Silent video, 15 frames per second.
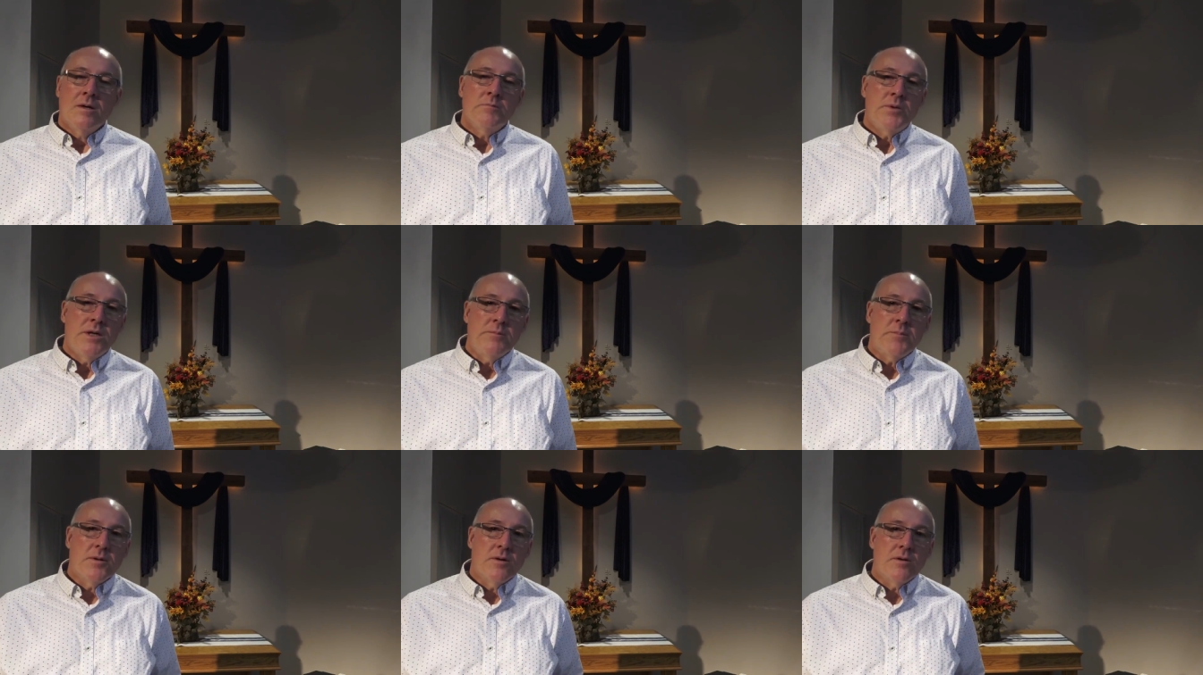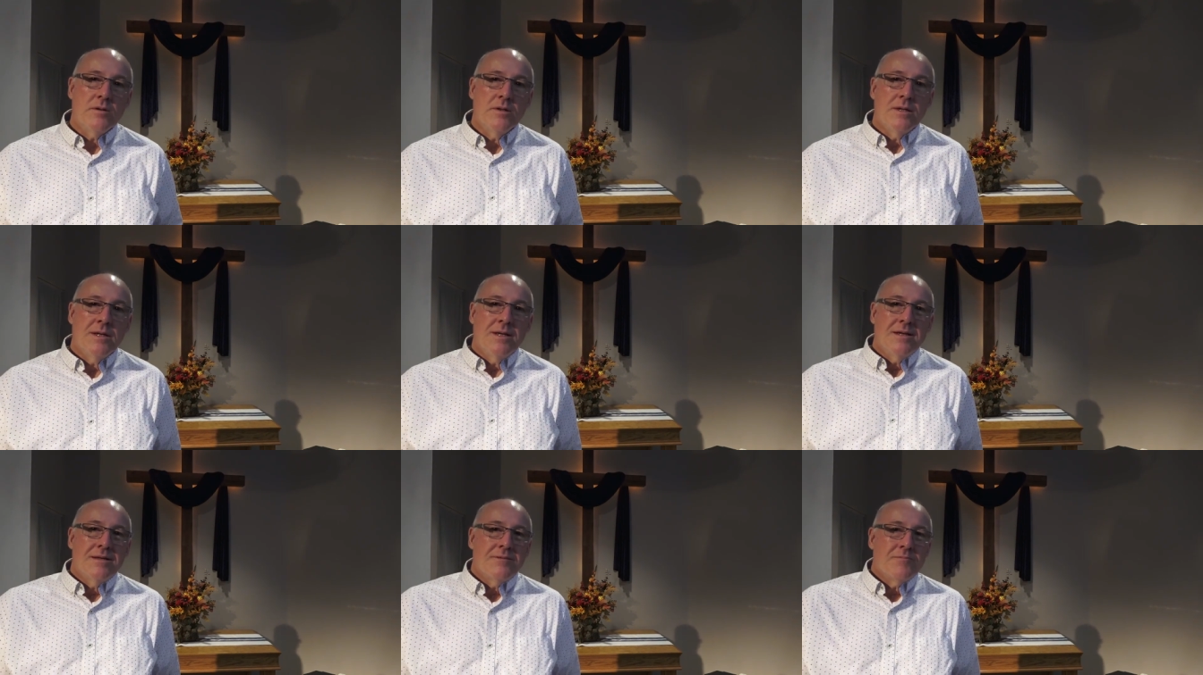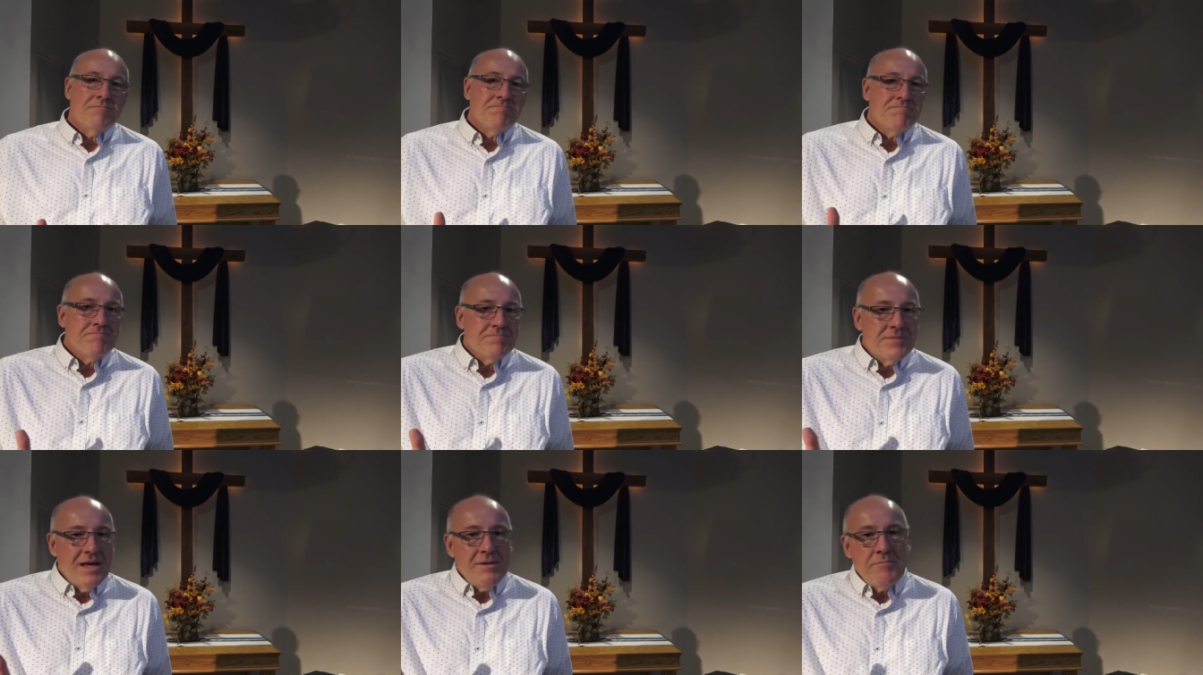People,
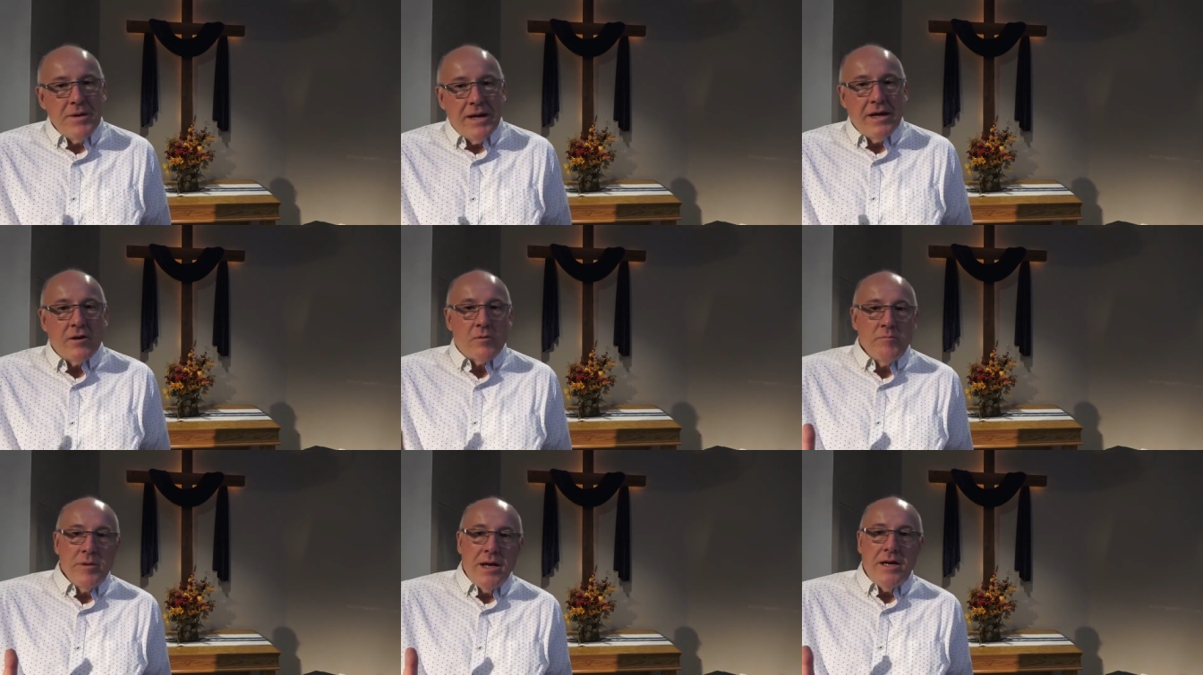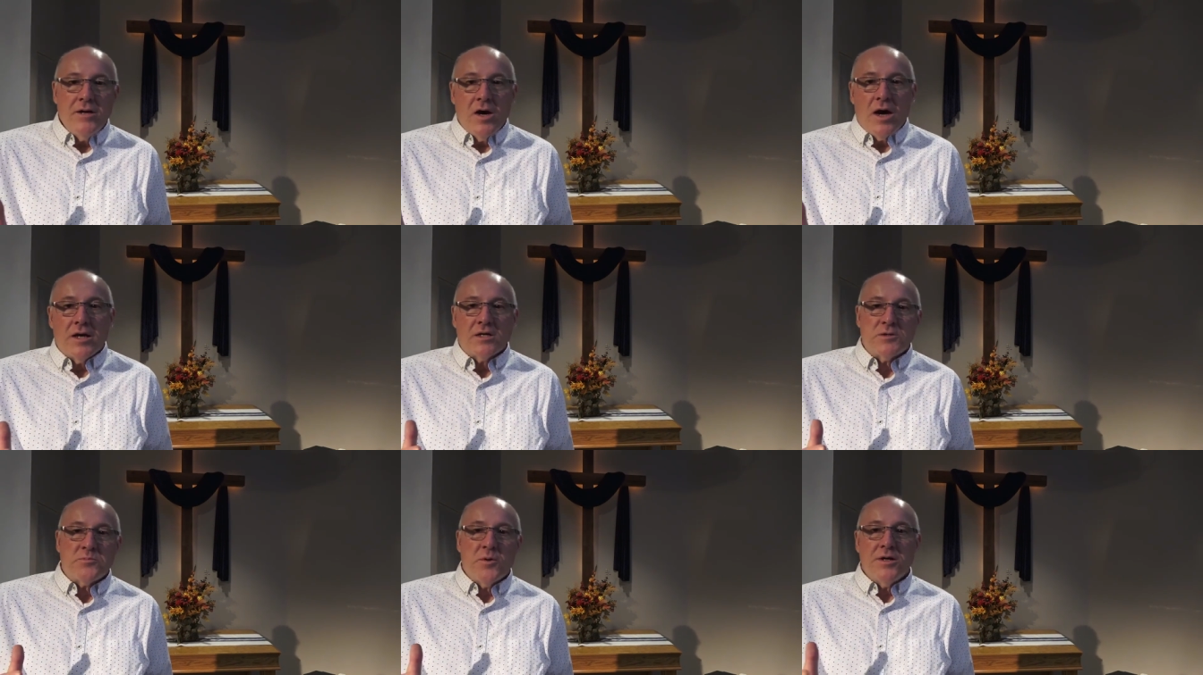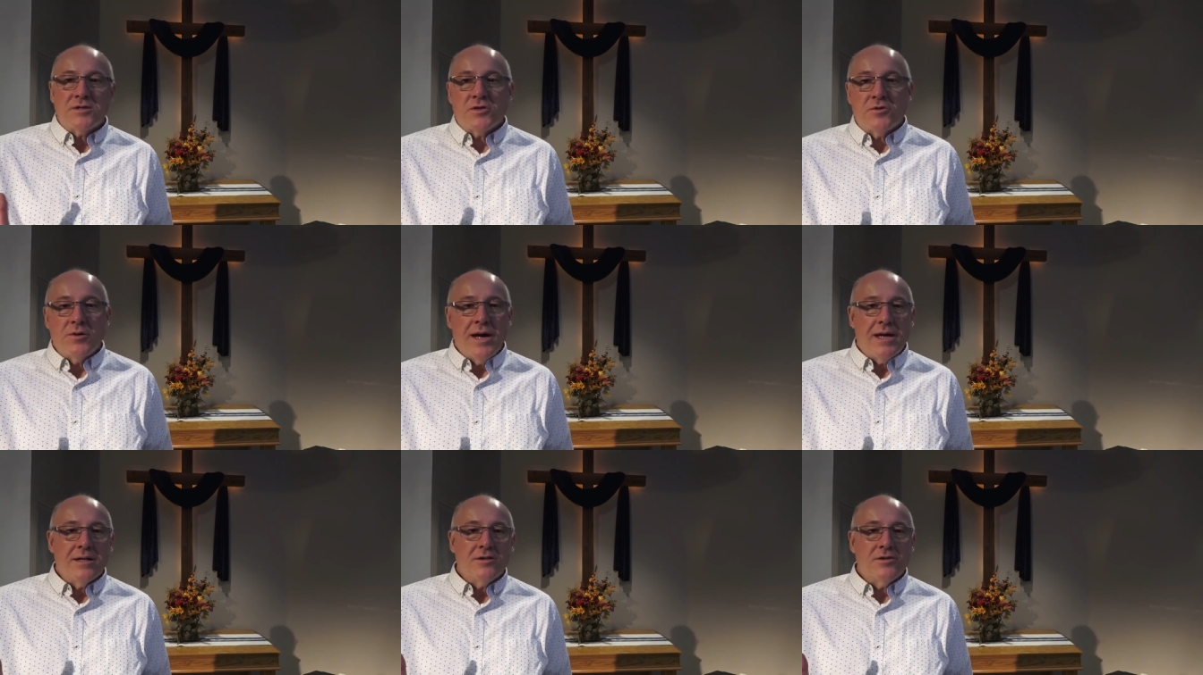they may or may not express
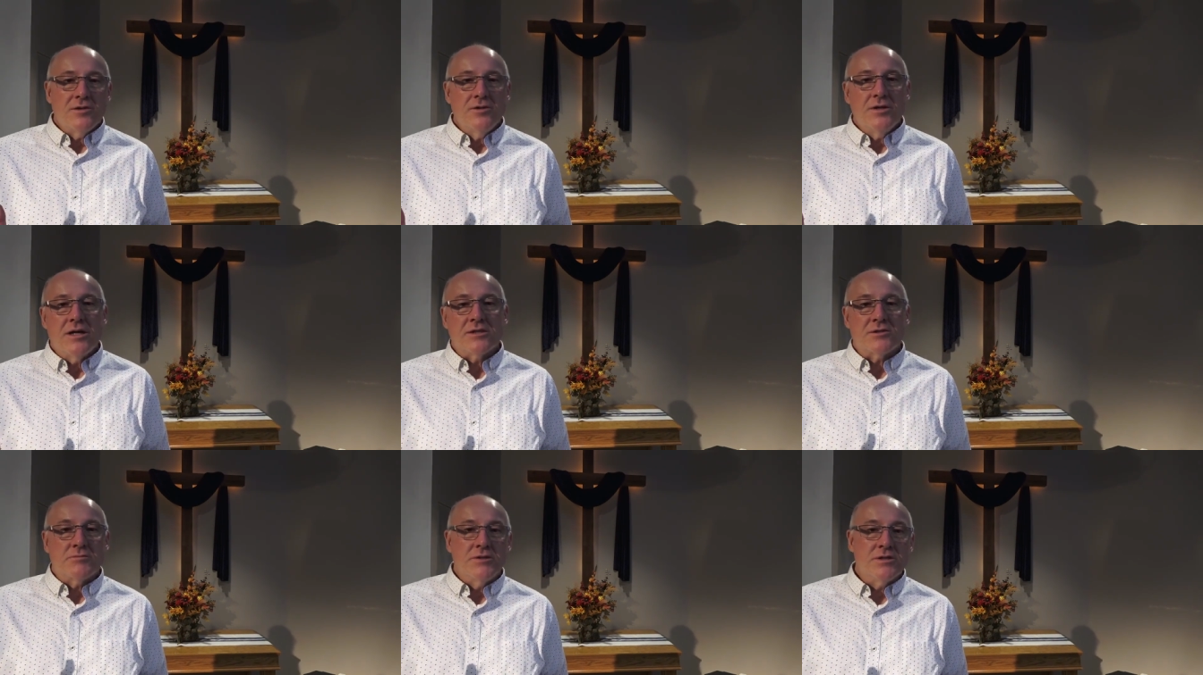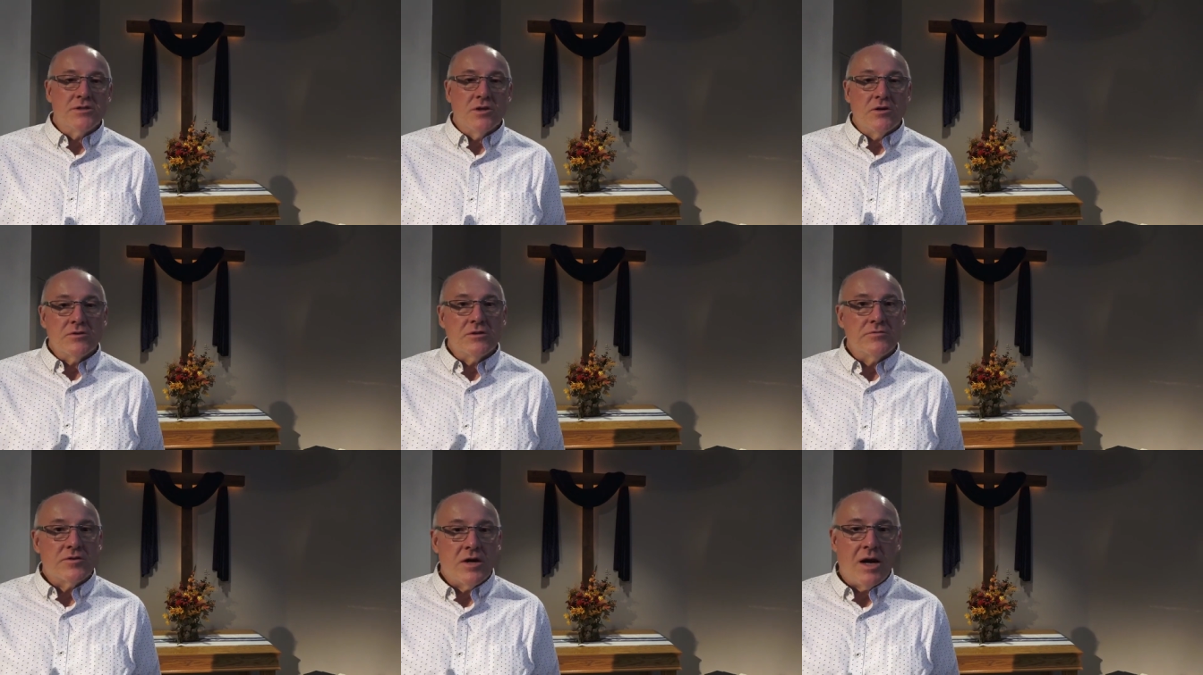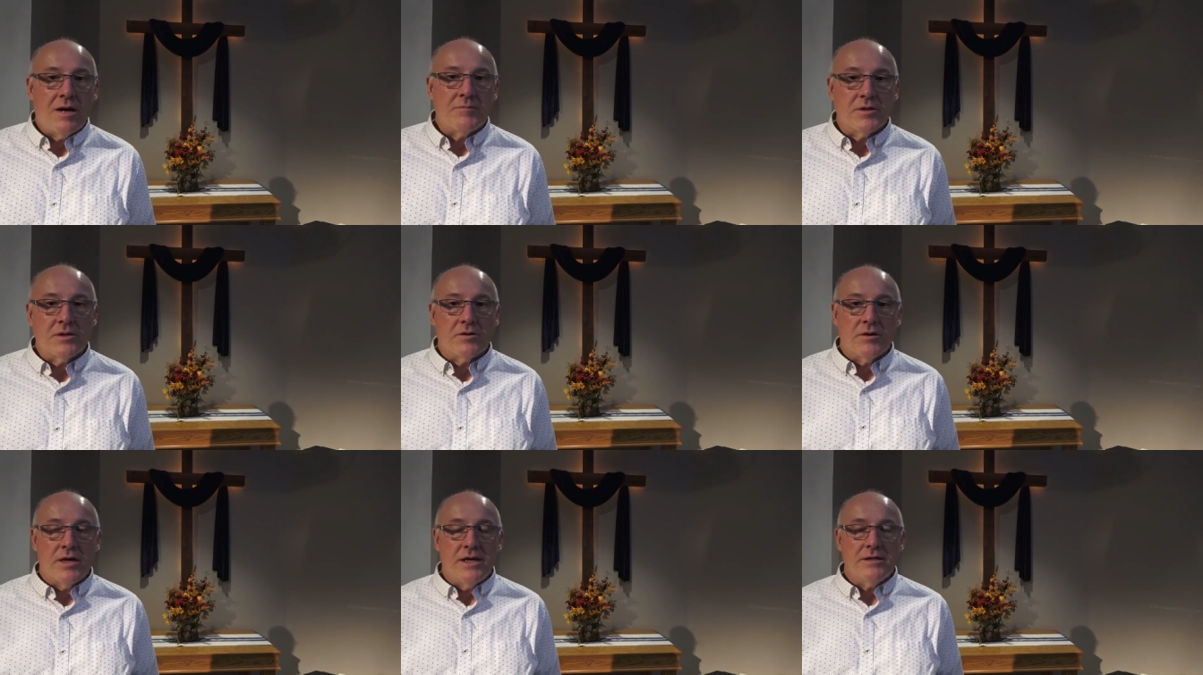gratitude as a result of common
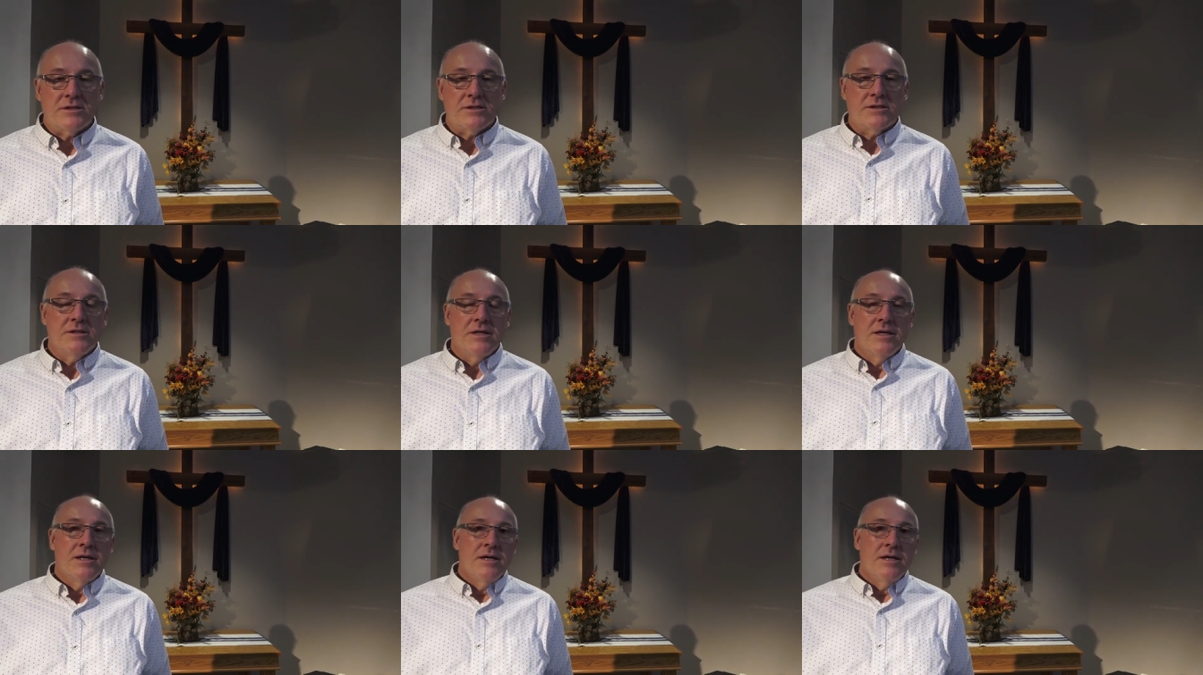grace.